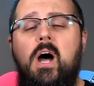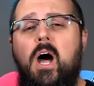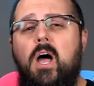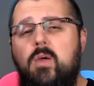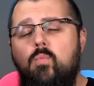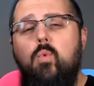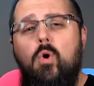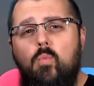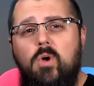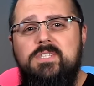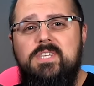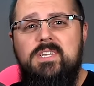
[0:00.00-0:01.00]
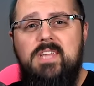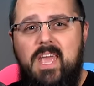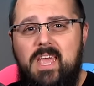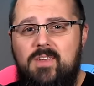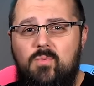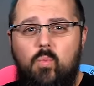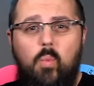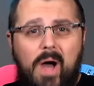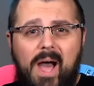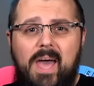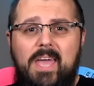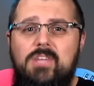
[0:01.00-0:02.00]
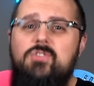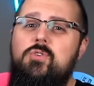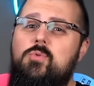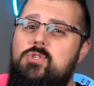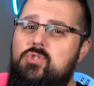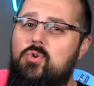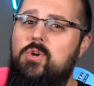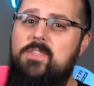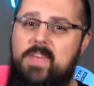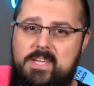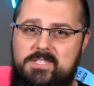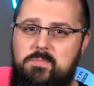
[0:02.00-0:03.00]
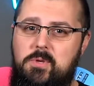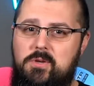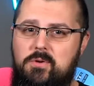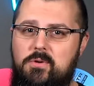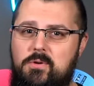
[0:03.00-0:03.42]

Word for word: And what was it and why do you enjoy that speaker?